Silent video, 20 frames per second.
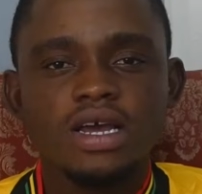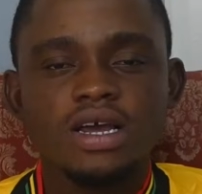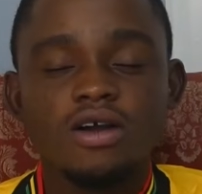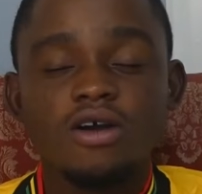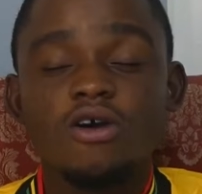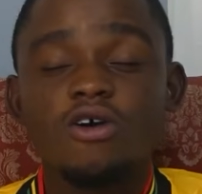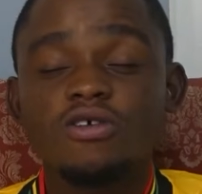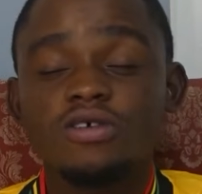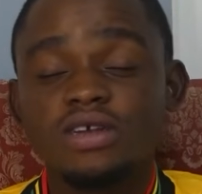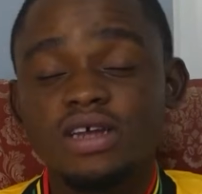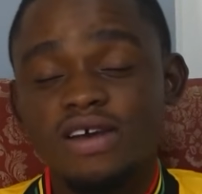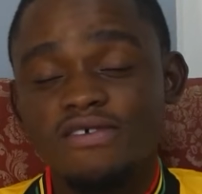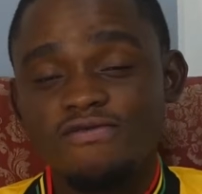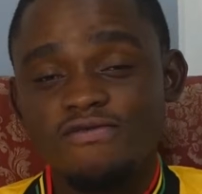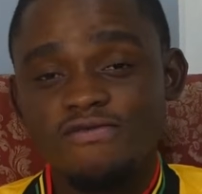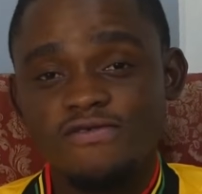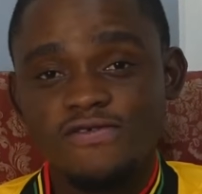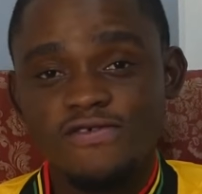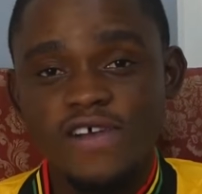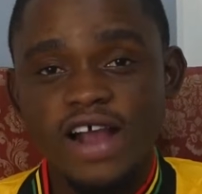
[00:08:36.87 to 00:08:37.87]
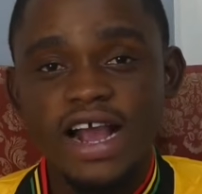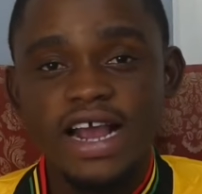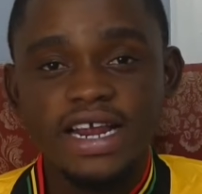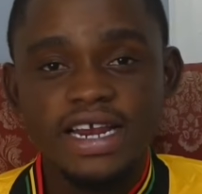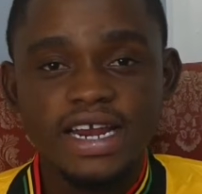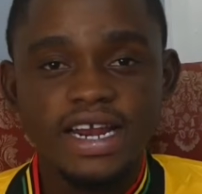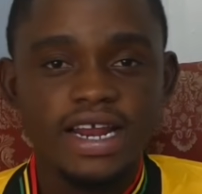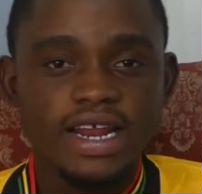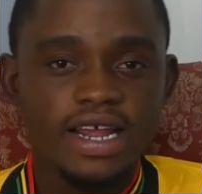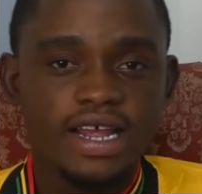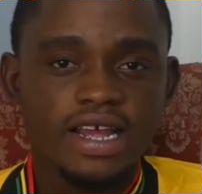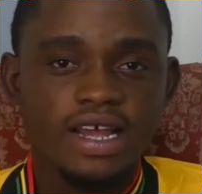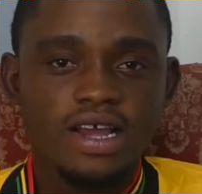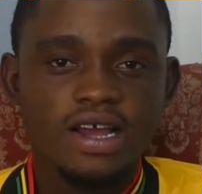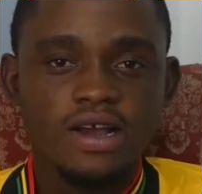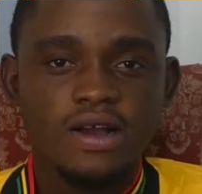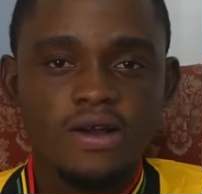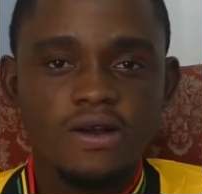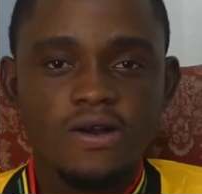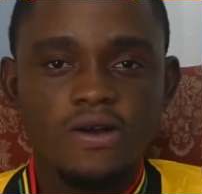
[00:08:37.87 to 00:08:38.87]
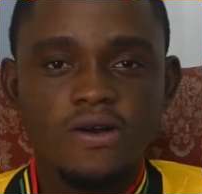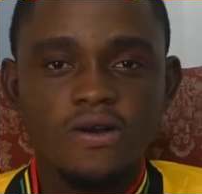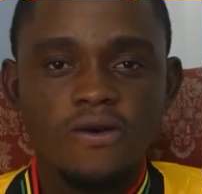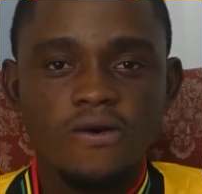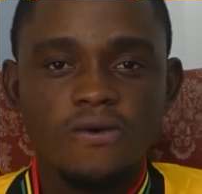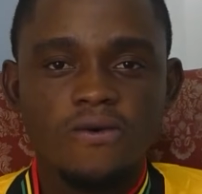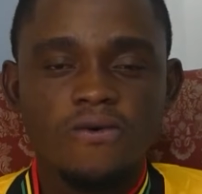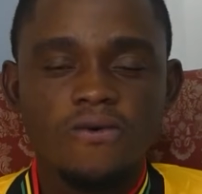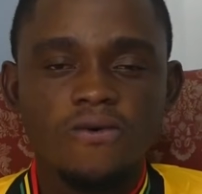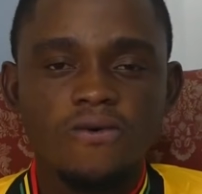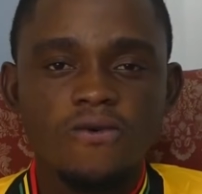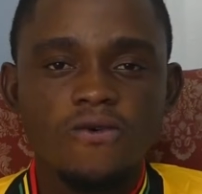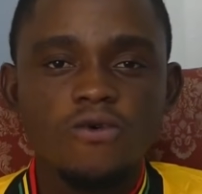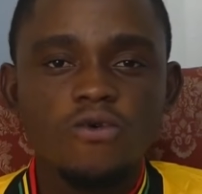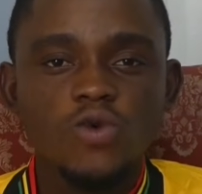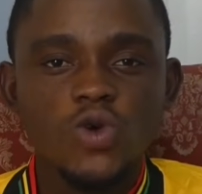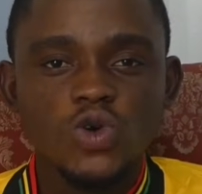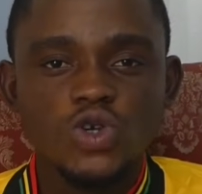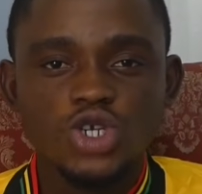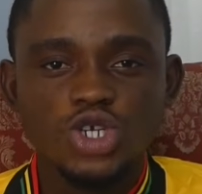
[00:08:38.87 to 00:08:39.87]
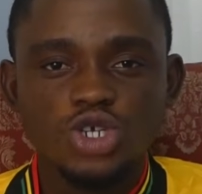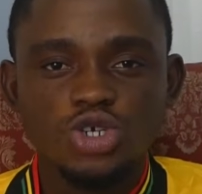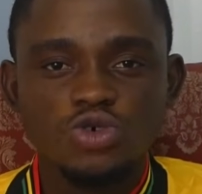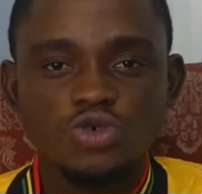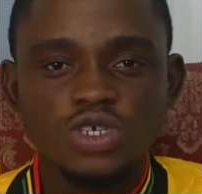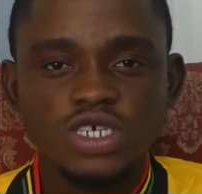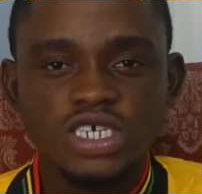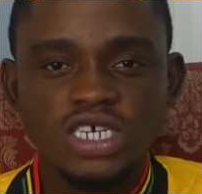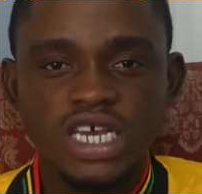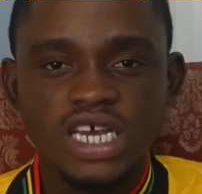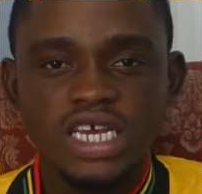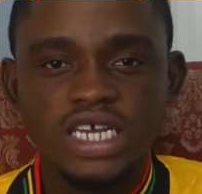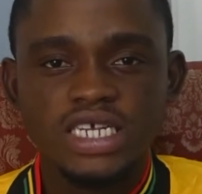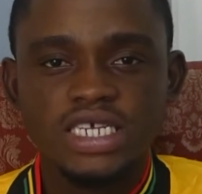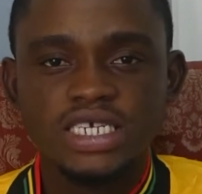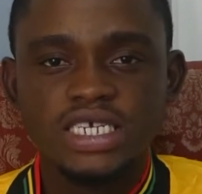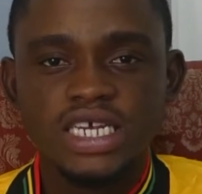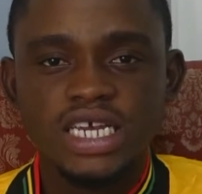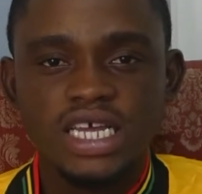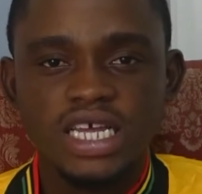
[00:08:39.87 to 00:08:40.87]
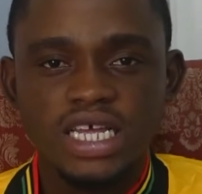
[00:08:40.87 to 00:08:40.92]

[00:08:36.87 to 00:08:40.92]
On Friday, who would you change